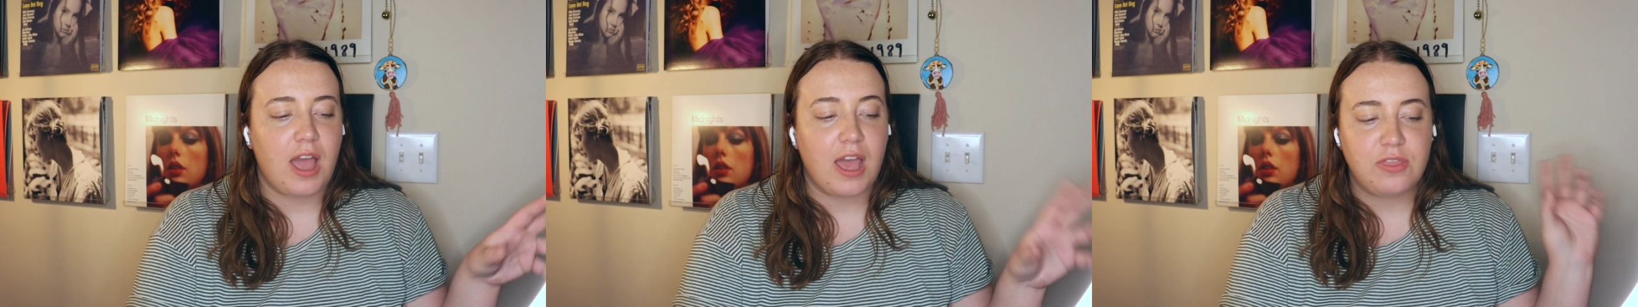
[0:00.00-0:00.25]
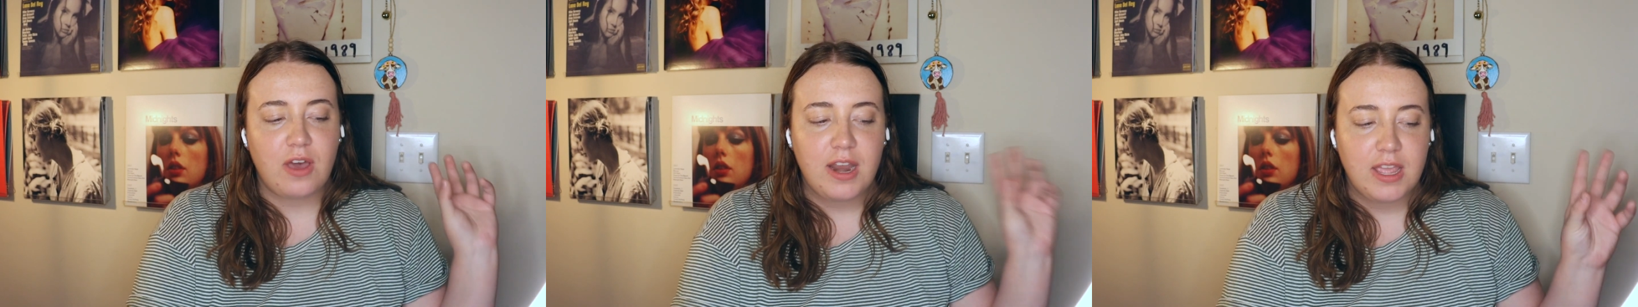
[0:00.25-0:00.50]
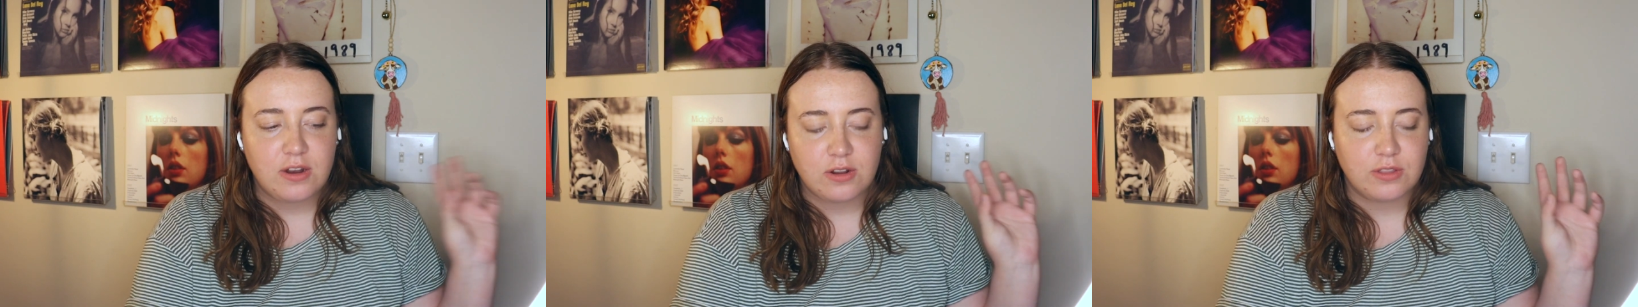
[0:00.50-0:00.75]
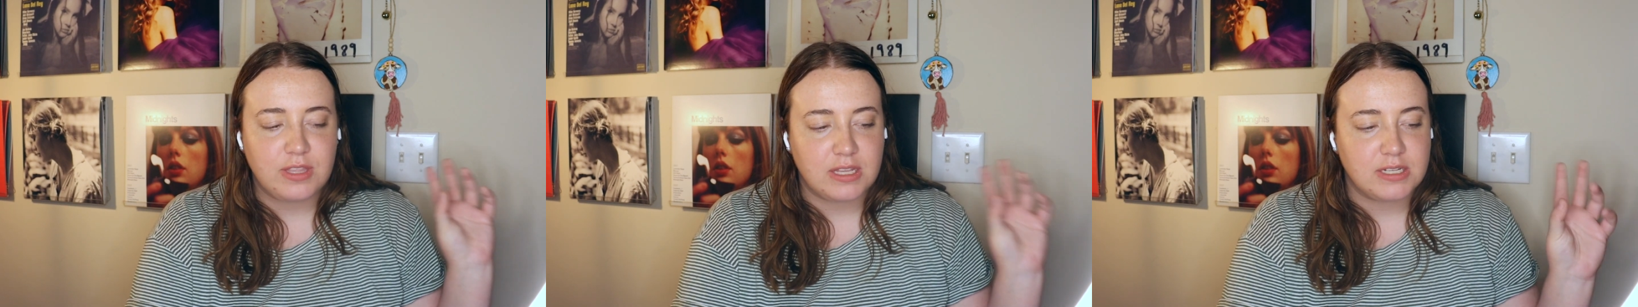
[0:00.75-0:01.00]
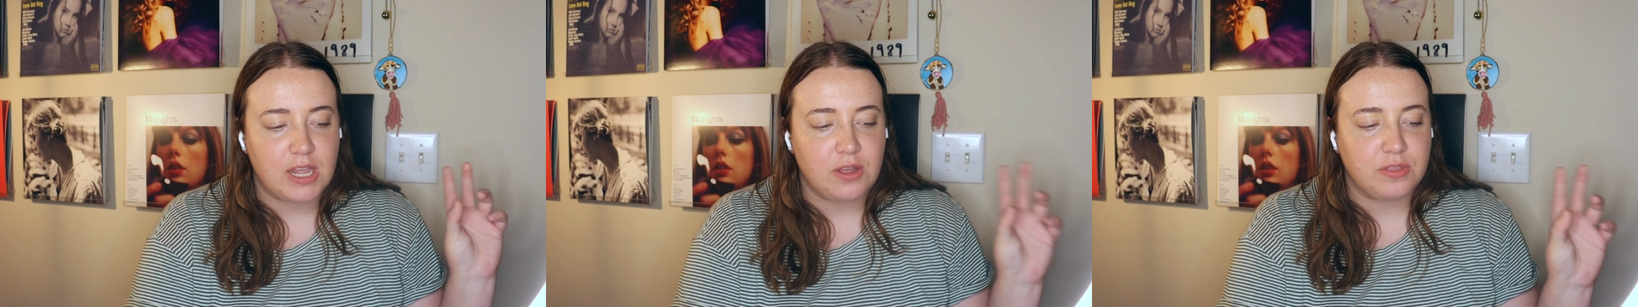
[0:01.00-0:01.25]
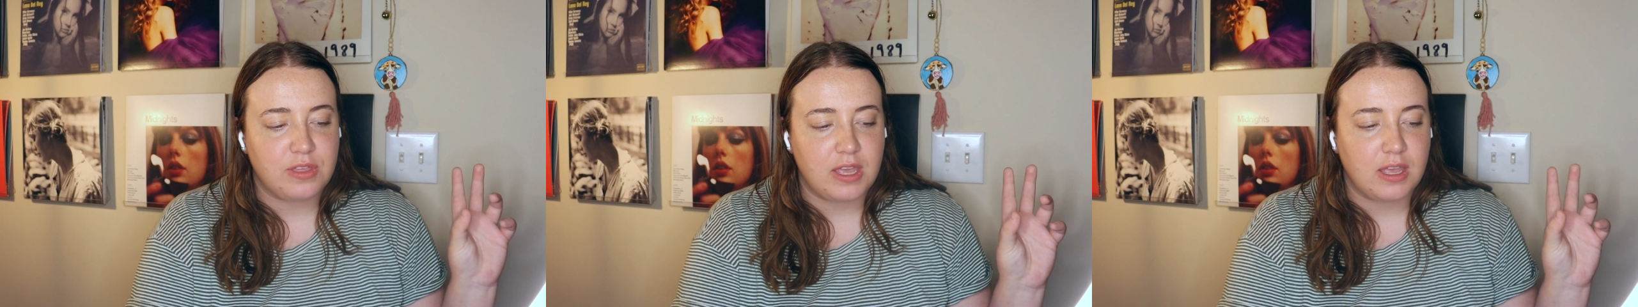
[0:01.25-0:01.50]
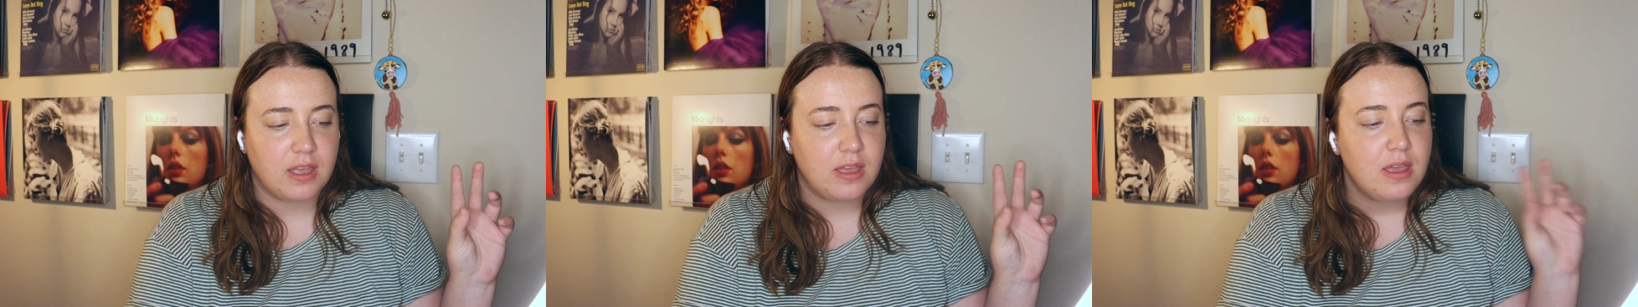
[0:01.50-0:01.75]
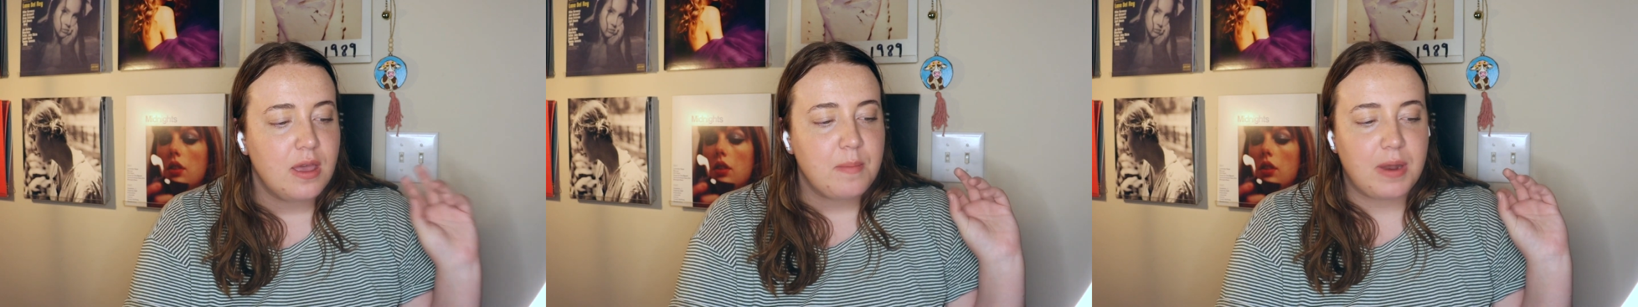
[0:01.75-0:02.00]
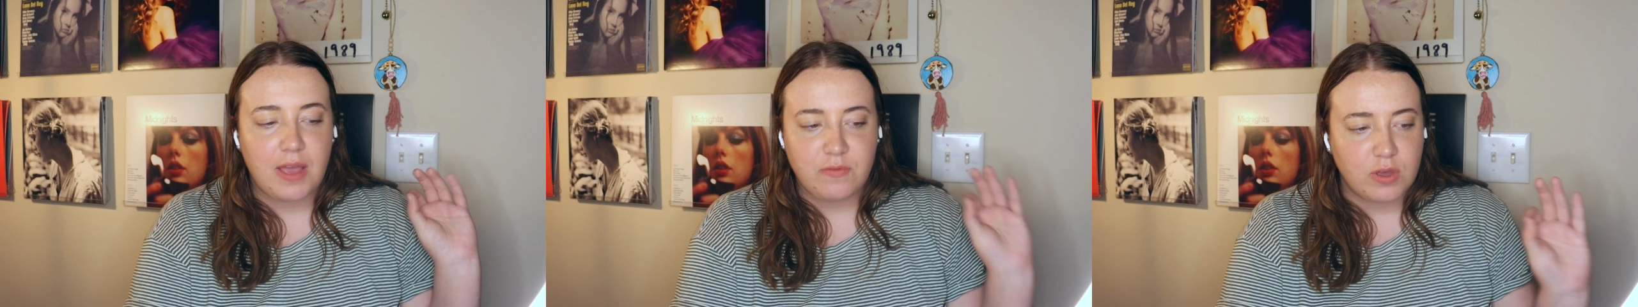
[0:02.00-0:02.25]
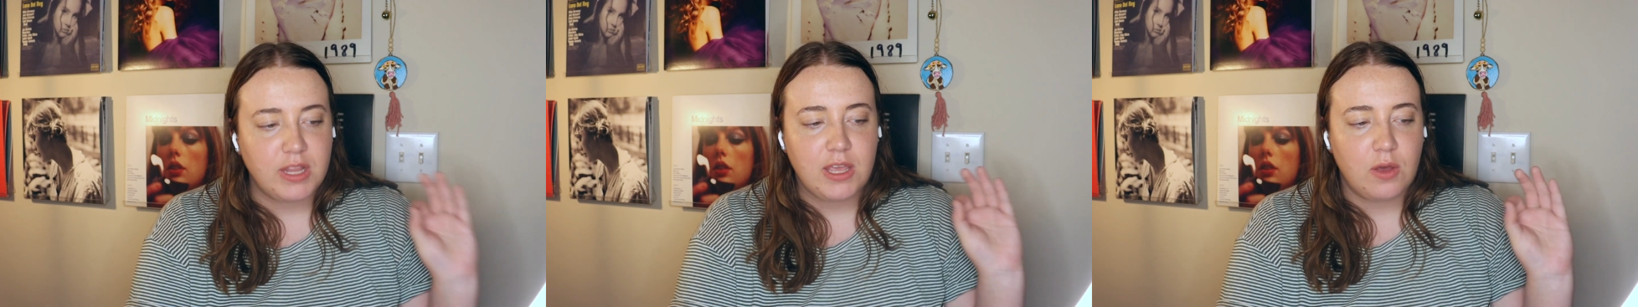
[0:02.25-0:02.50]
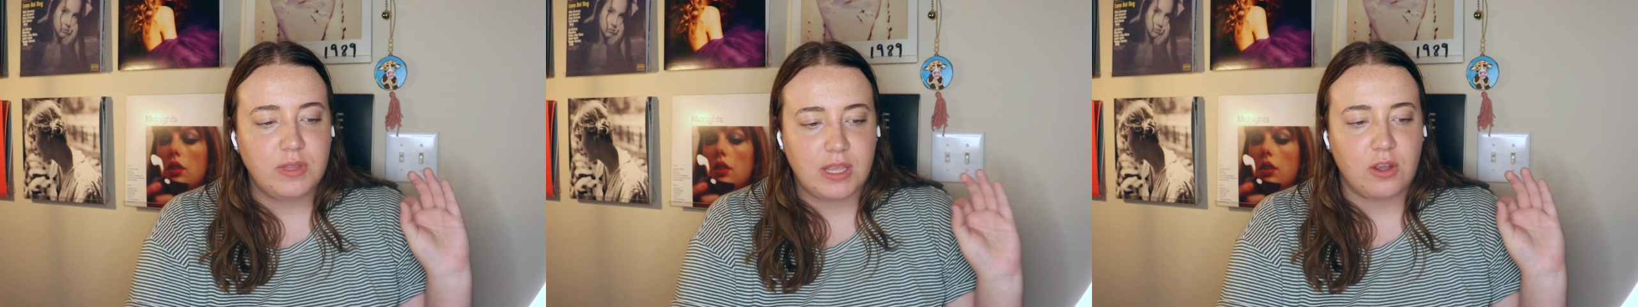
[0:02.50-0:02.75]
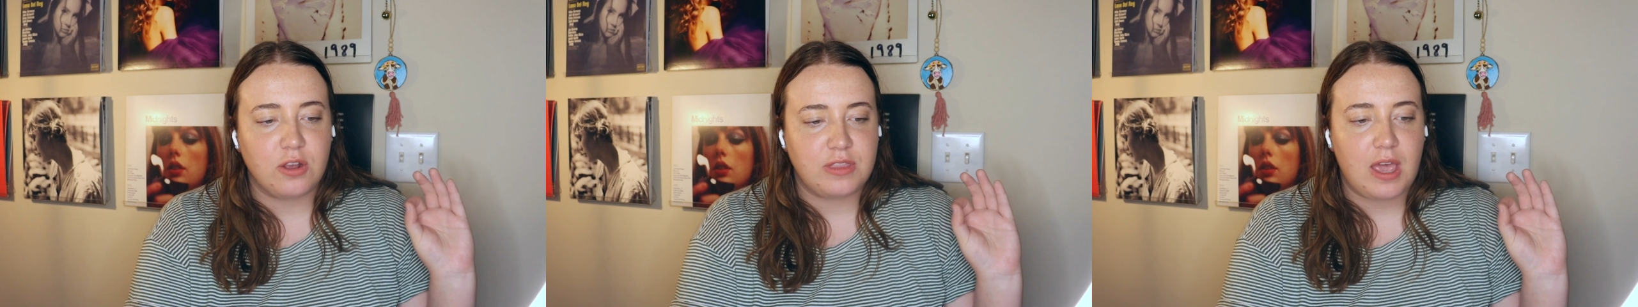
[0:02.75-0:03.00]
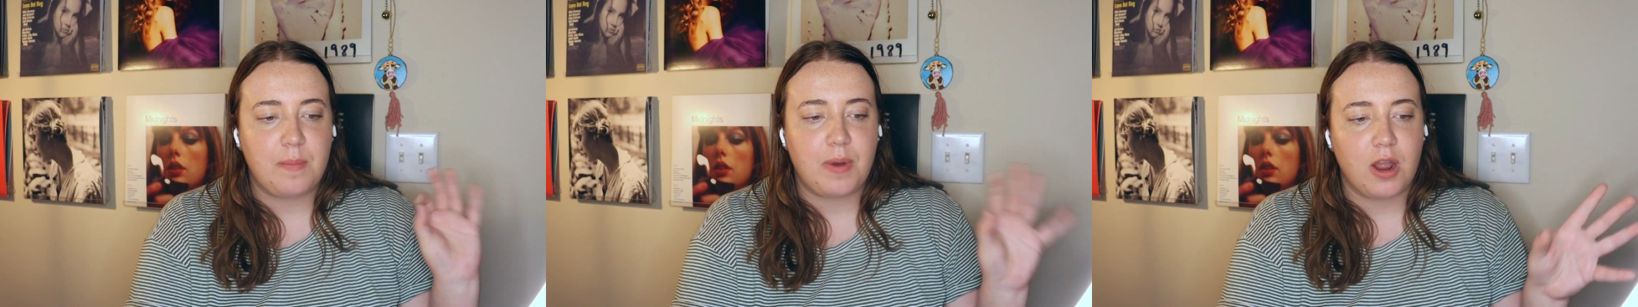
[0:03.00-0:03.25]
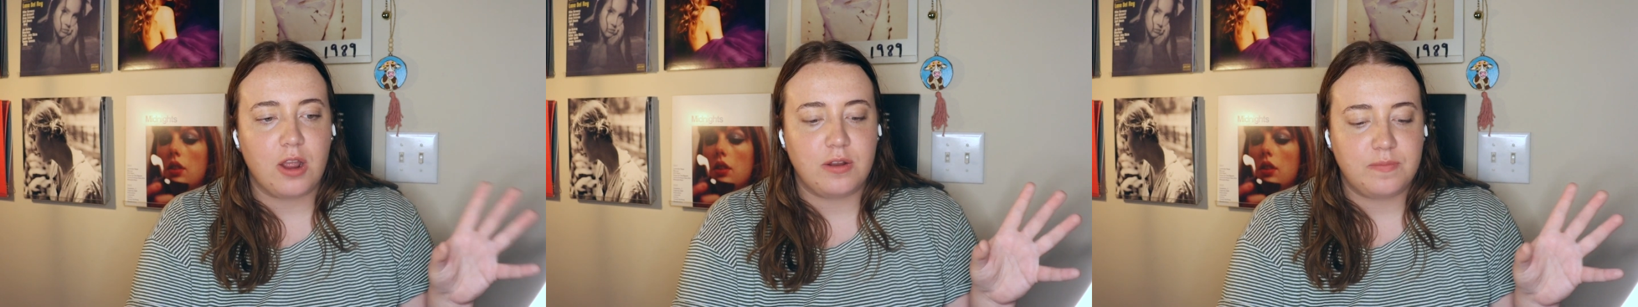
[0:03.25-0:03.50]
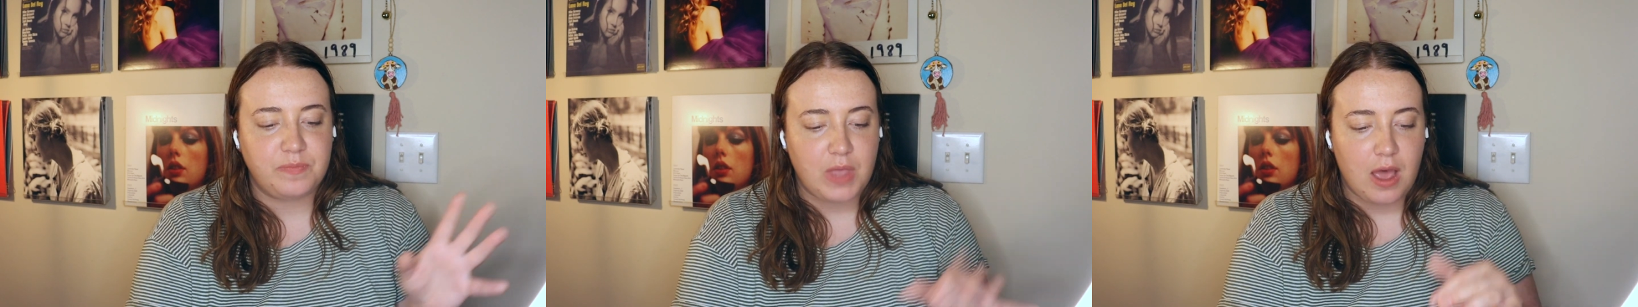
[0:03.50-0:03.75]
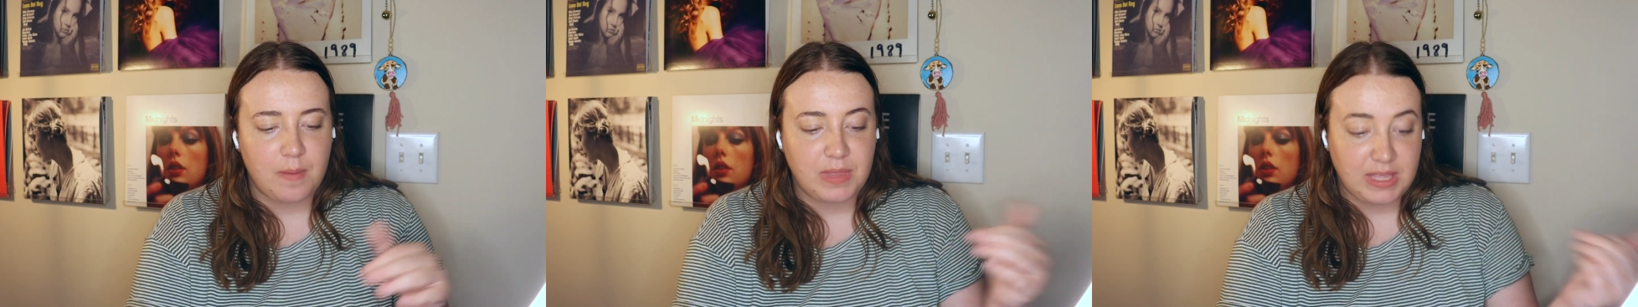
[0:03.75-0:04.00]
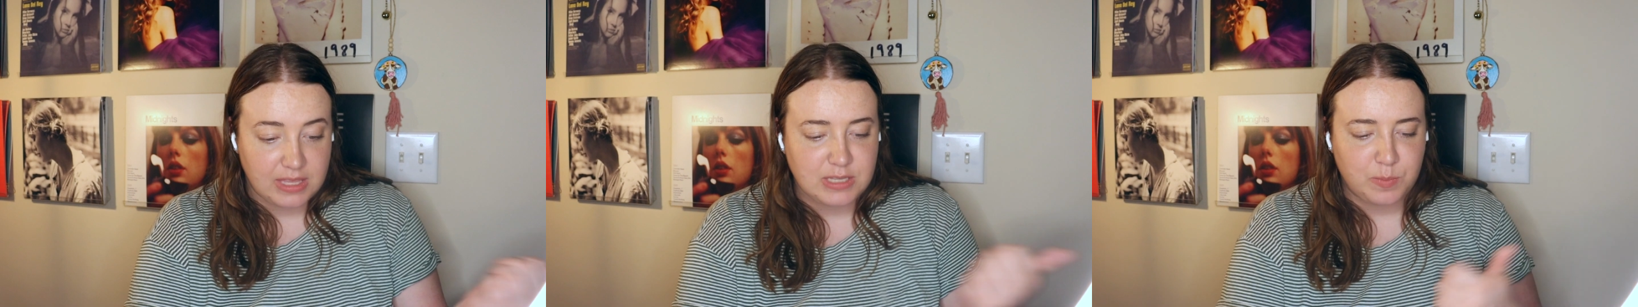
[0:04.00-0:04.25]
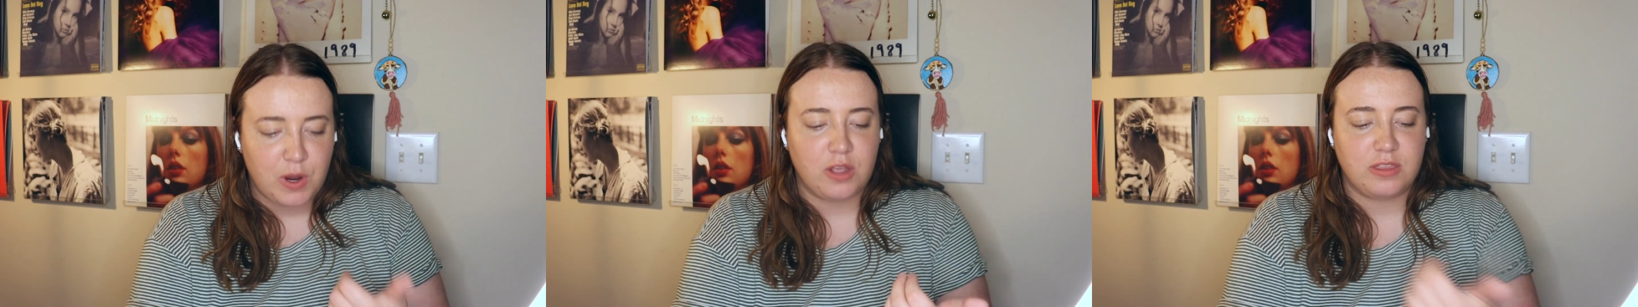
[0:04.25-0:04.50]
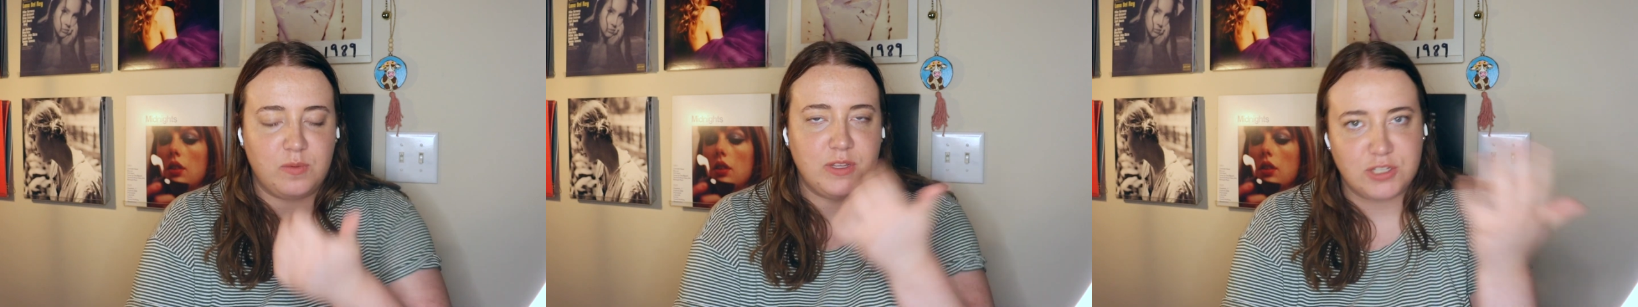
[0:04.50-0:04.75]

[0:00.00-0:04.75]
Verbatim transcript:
Speaker 1: I thought I had heard the entire thing, but I've really only heard that part, um, like this part that we